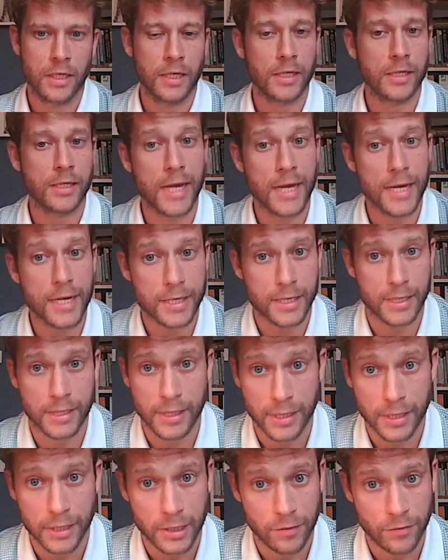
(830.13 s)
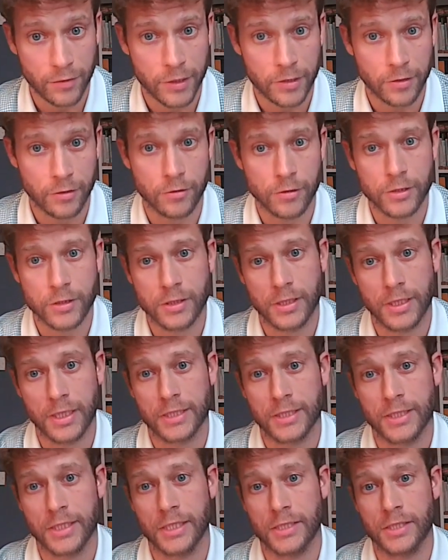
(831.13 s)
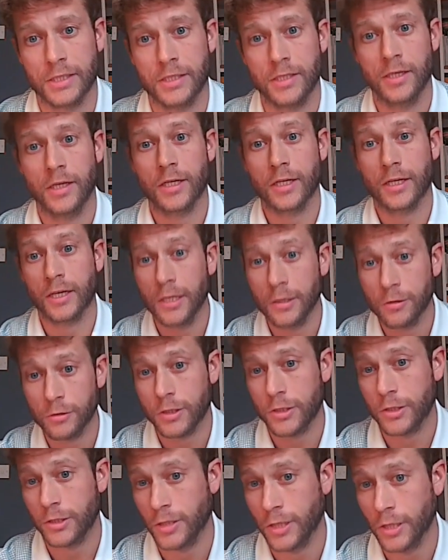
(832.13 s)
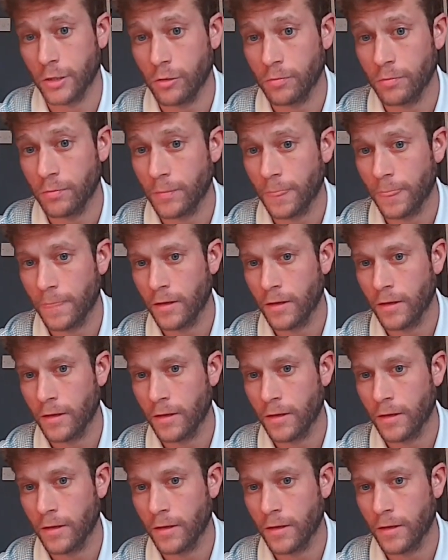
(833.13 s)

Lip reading: Likely individuals access it closer to home,